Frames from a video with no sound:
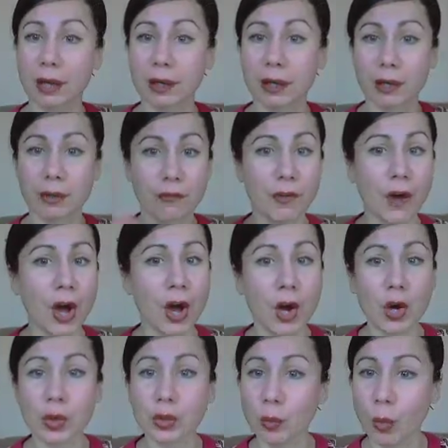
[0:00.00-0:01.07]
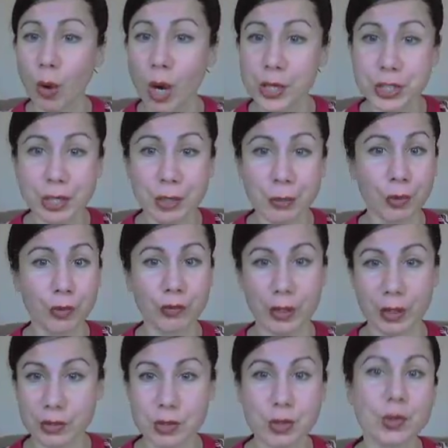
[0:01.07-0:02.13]
talking on the phone, watching a
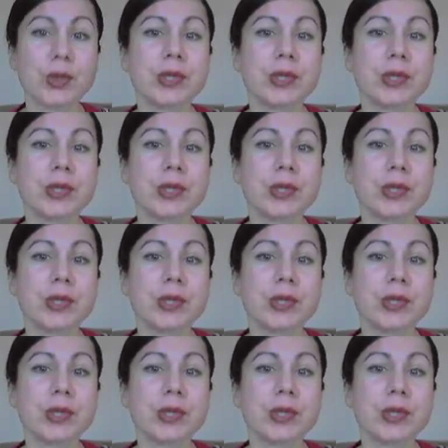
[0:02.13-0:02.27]
movie,